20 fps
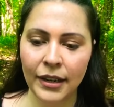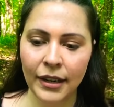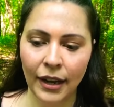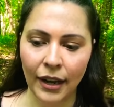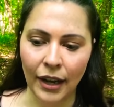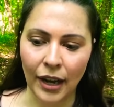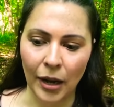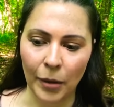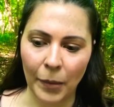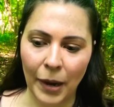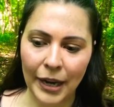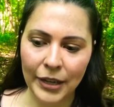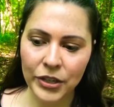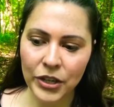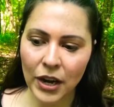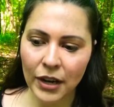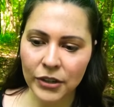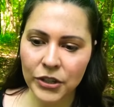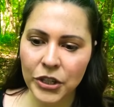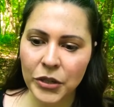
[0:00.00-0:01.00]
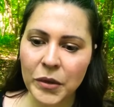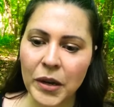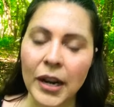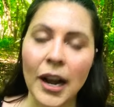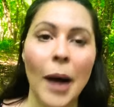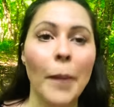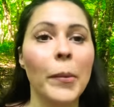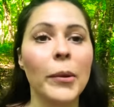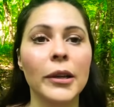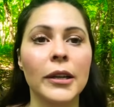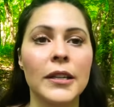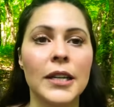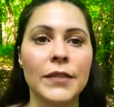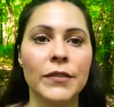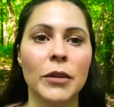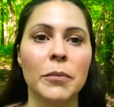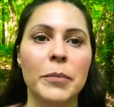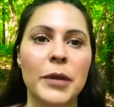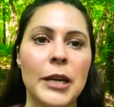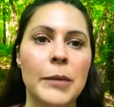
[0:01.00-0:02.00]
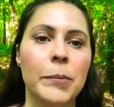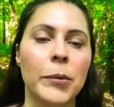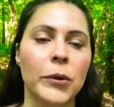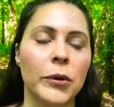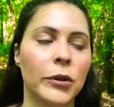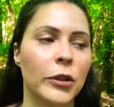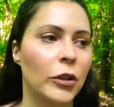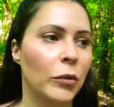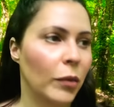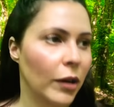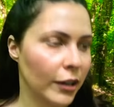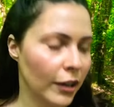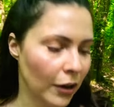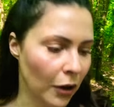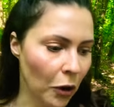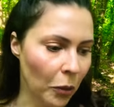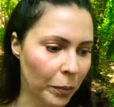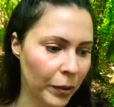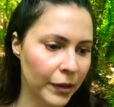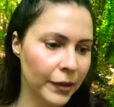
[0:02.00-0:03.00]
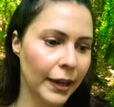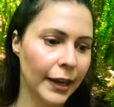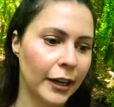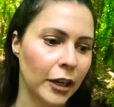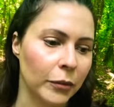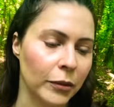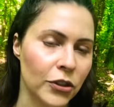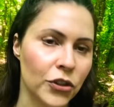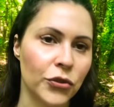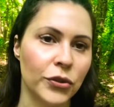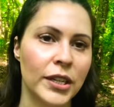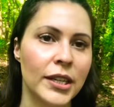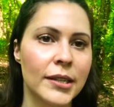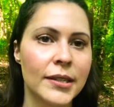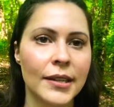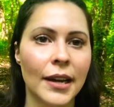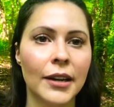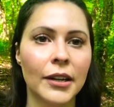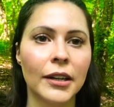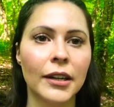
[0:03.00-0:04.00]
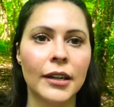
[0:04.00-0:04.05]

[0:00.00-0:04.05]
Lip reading: I talked to a couple of different people who want to open like a retreat center,